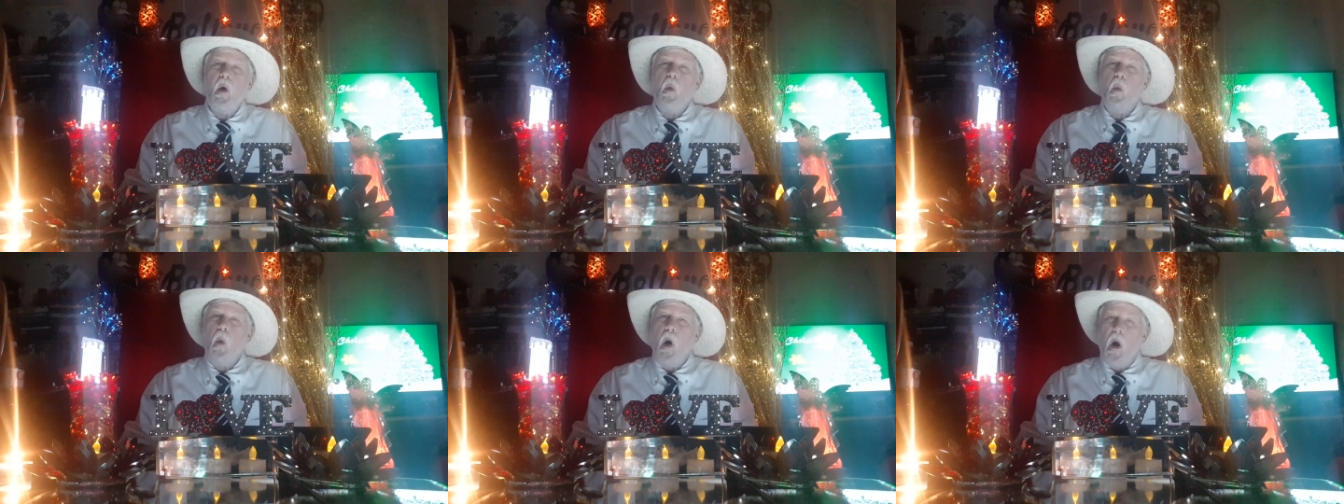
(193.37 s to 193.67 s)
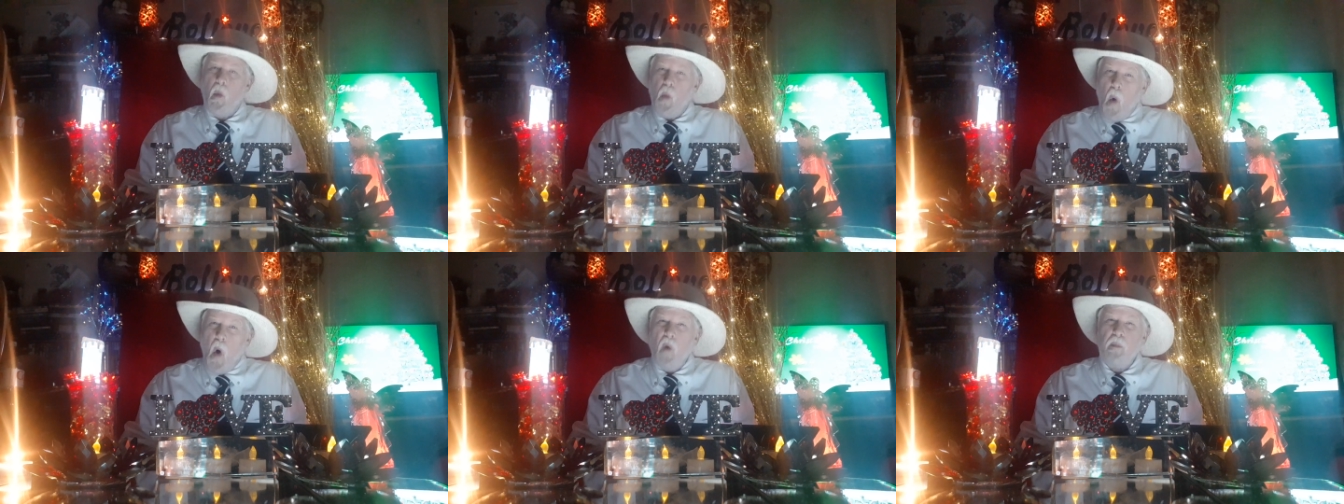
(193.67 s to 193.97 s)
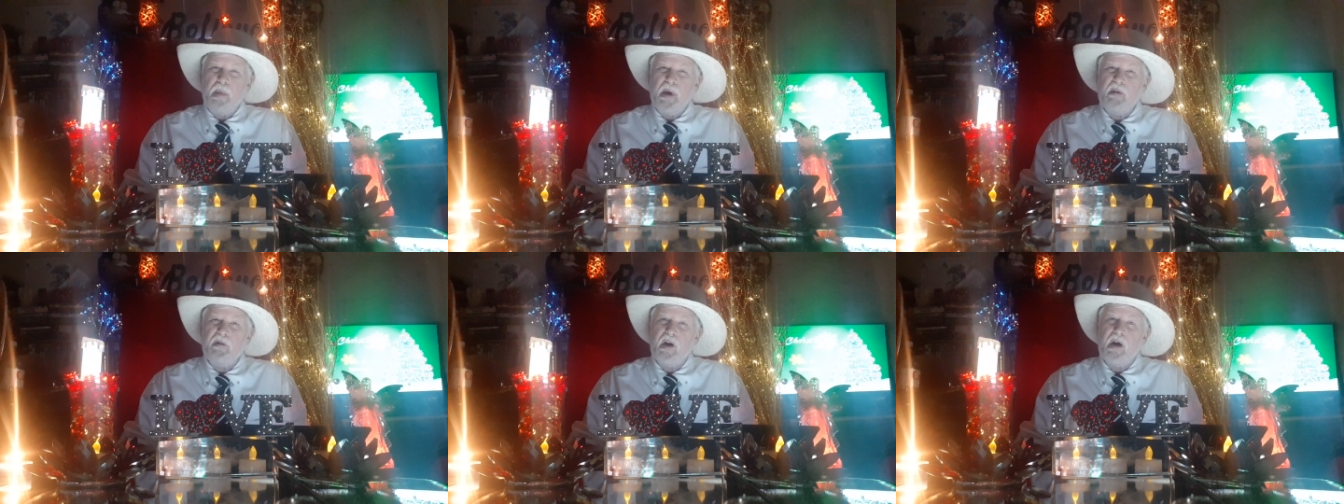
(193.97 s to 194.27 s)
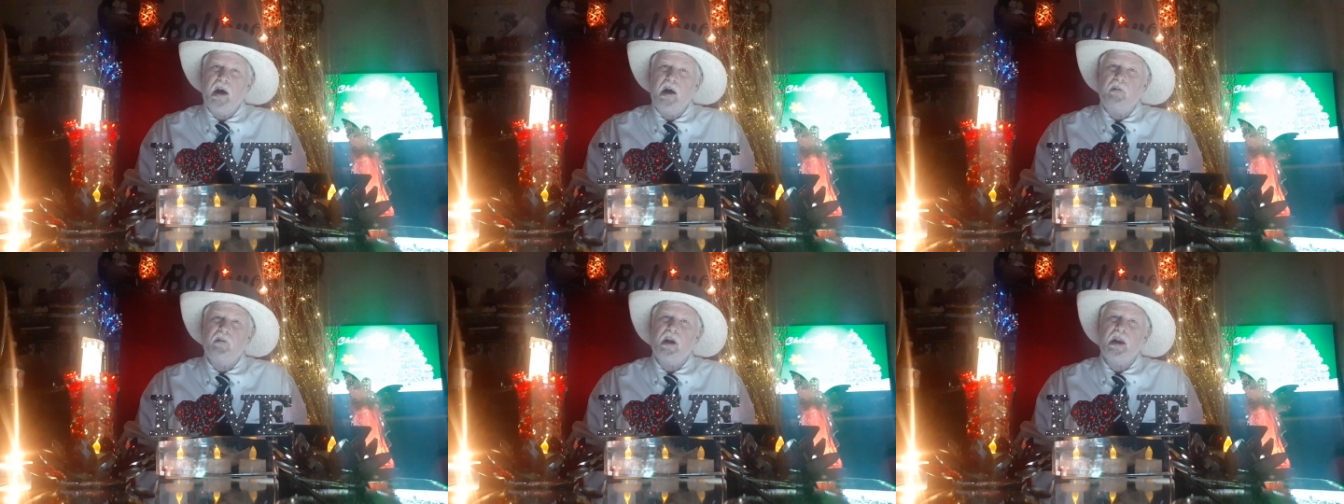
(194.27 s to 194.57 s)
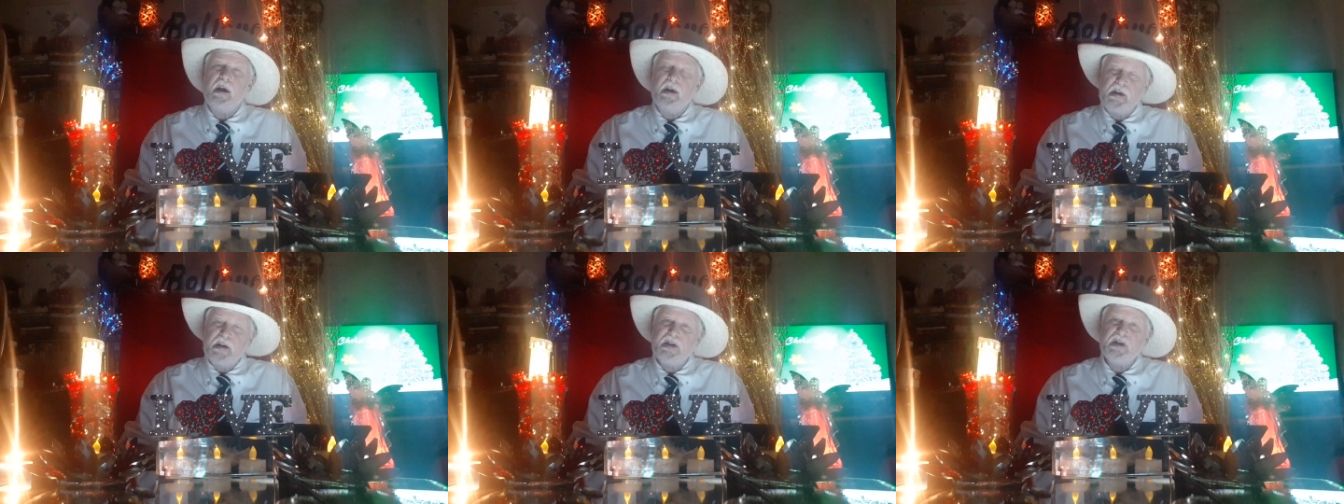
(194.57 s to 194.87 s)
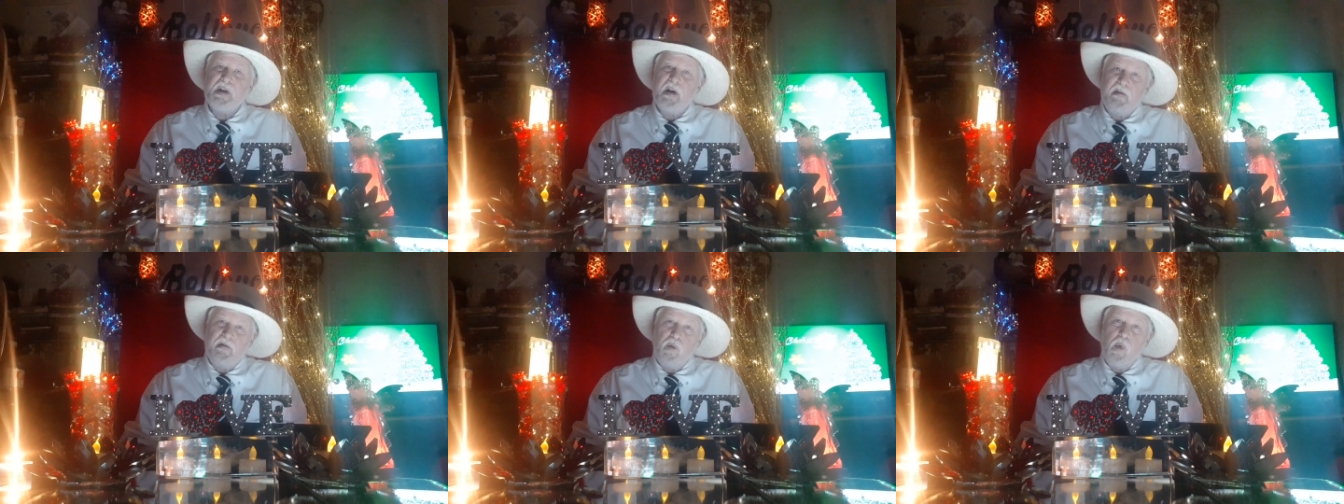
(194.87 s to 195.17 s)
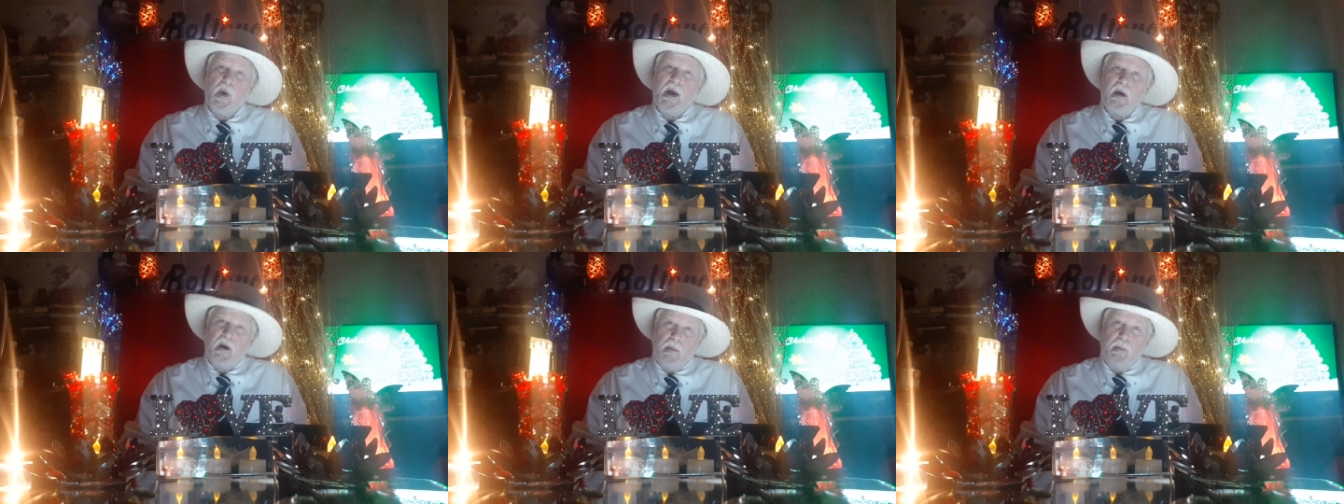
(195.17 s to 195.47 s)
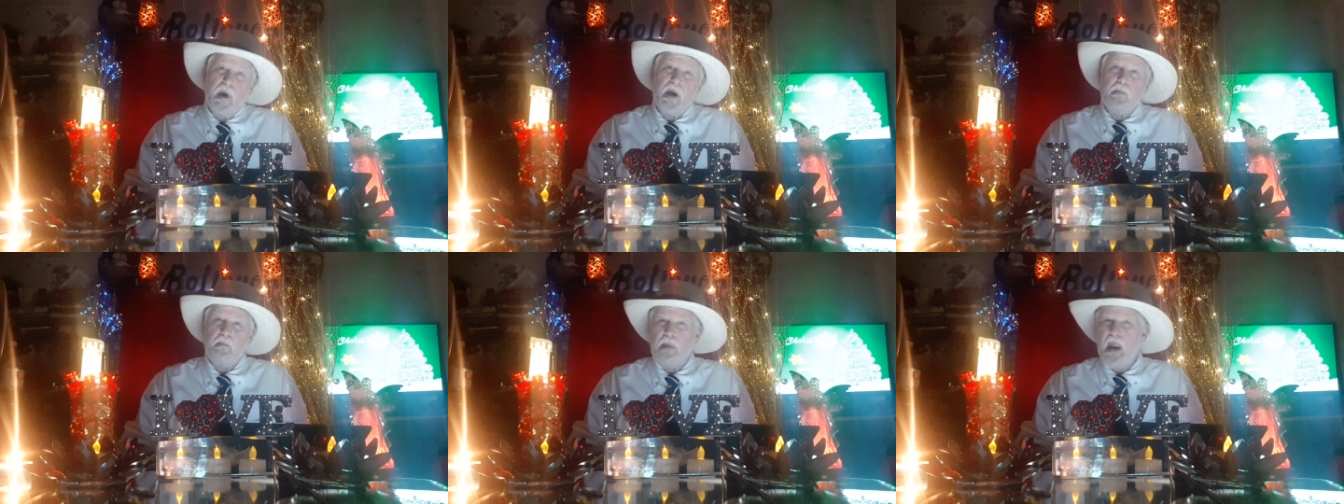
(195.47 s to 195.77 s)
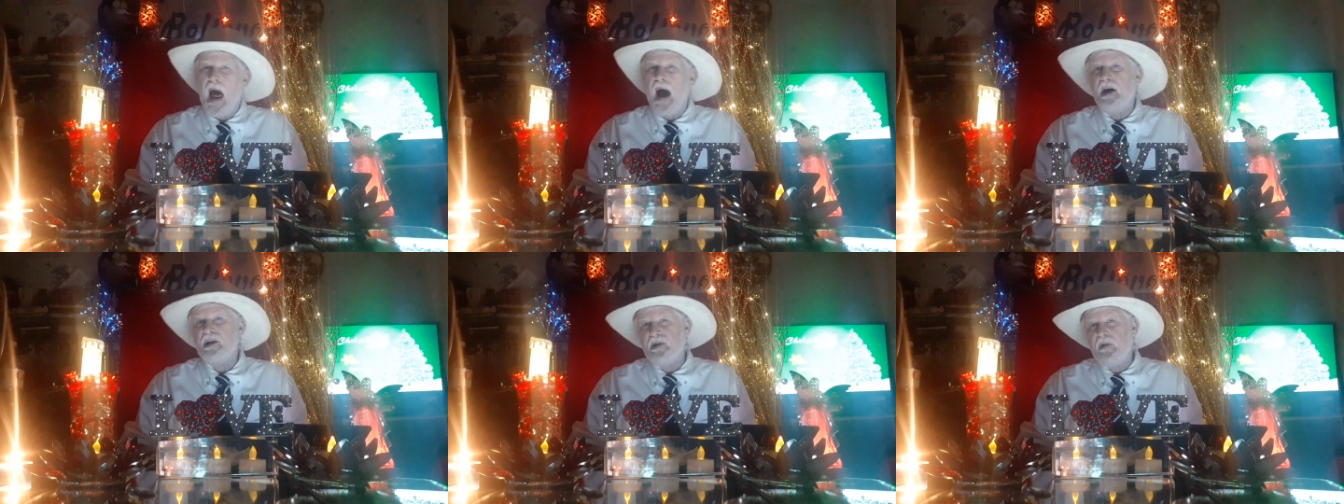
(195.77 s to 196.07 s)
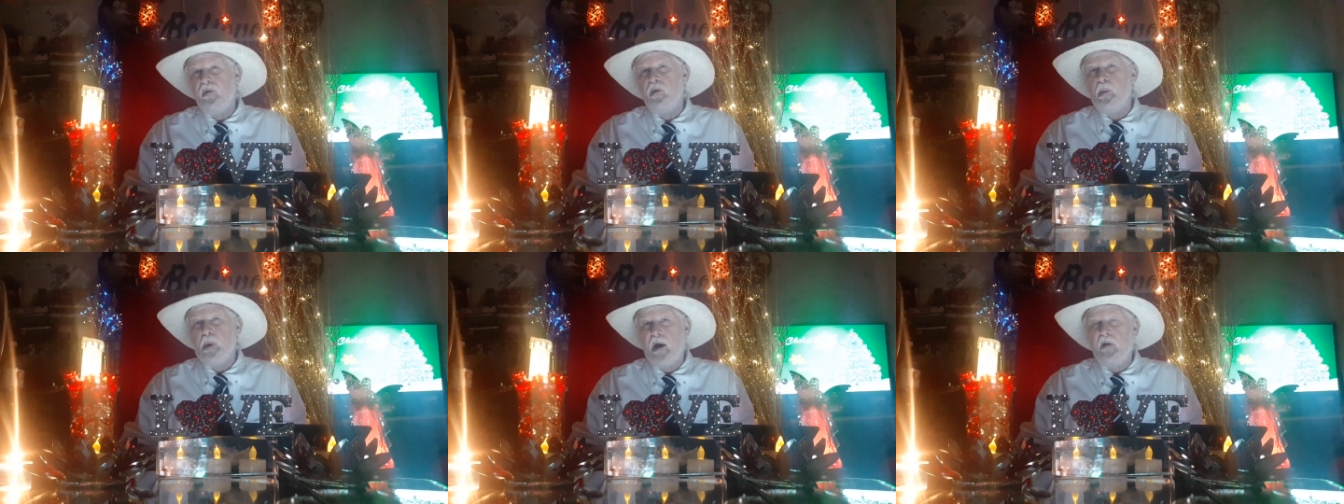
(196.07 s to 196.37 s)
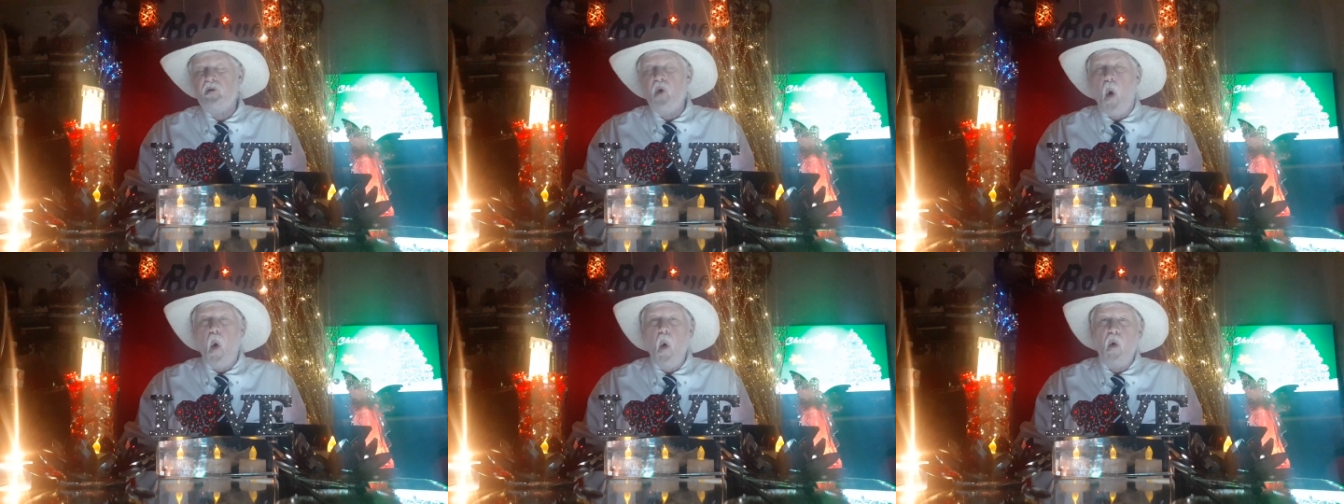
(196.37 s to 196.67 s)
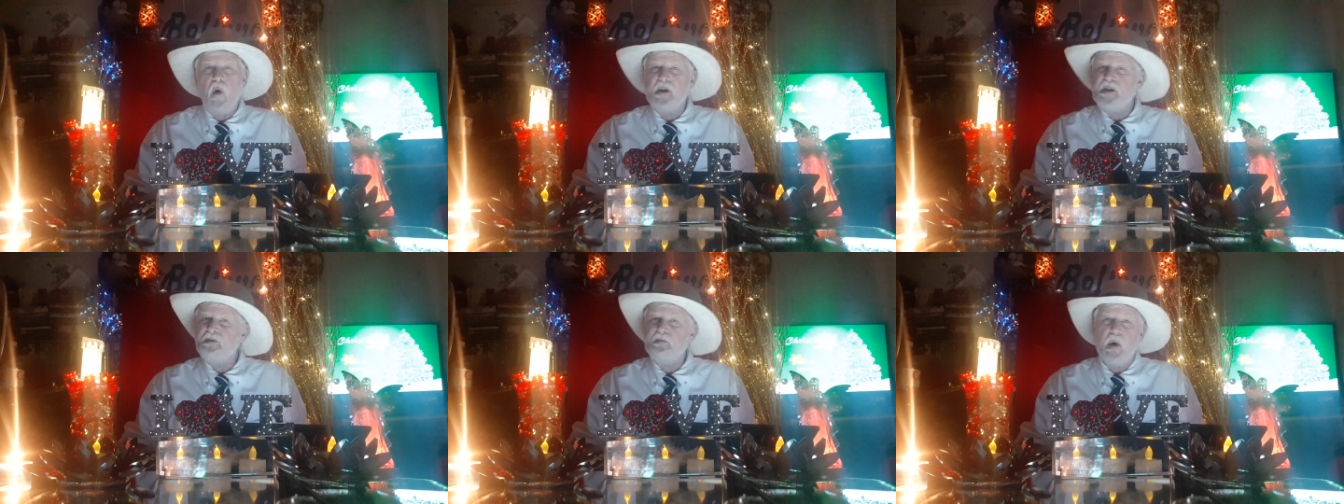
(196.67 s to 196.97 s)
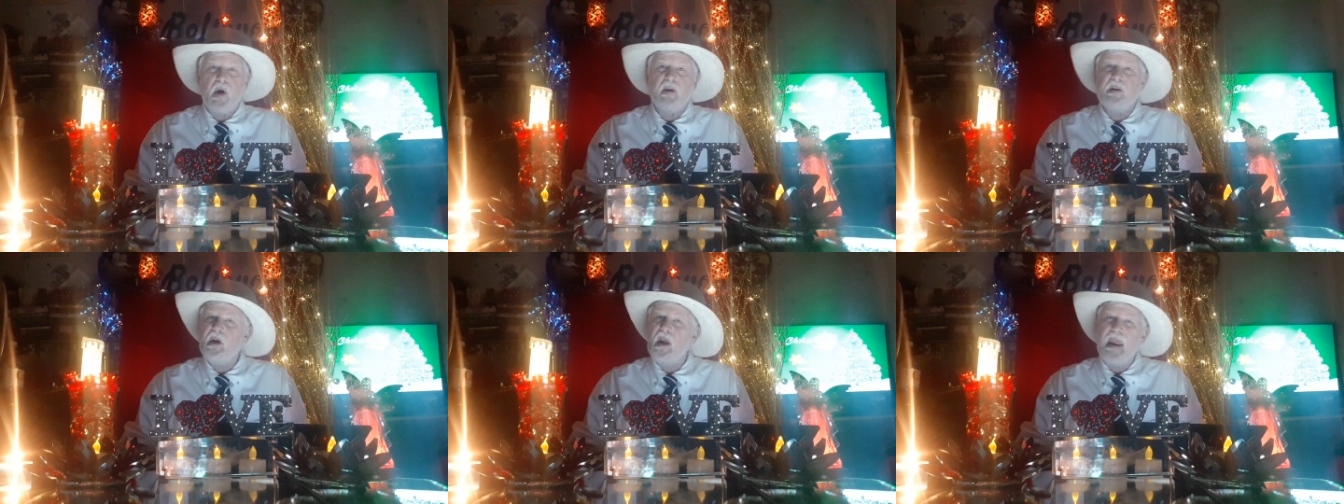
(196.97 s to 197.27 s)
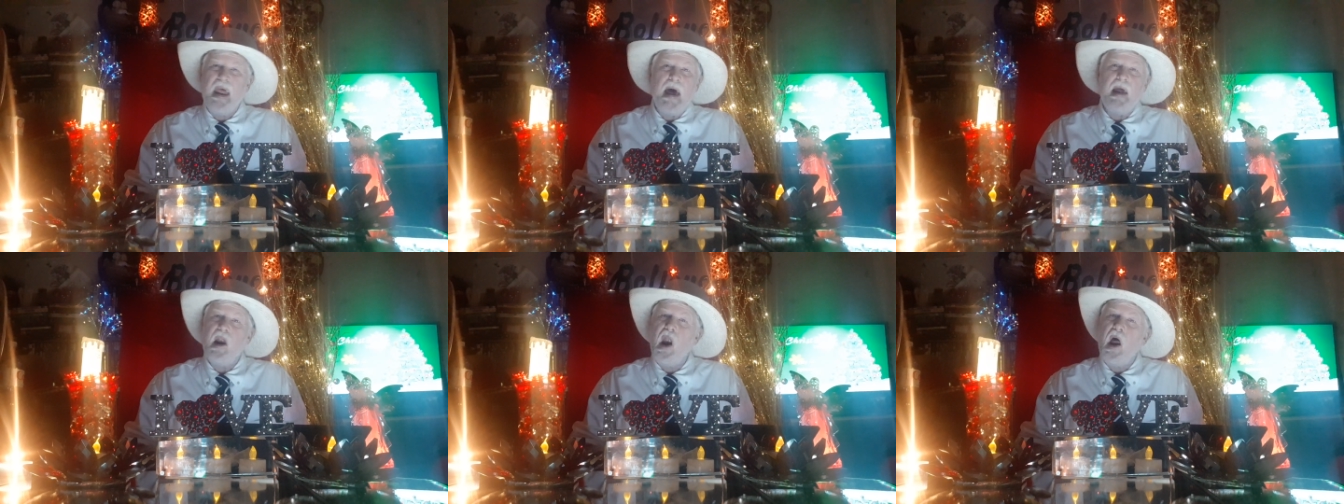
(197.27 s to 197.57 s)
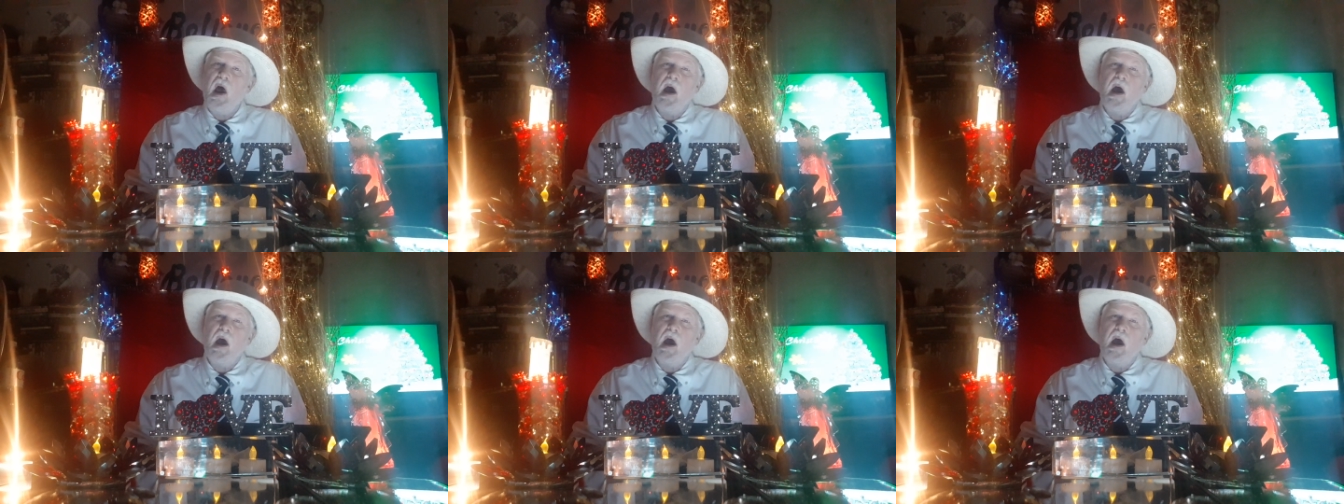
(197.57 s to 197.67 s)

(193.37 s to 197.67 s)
What won't be forgiven is if we commit blasphemy of the Holy Spirit to let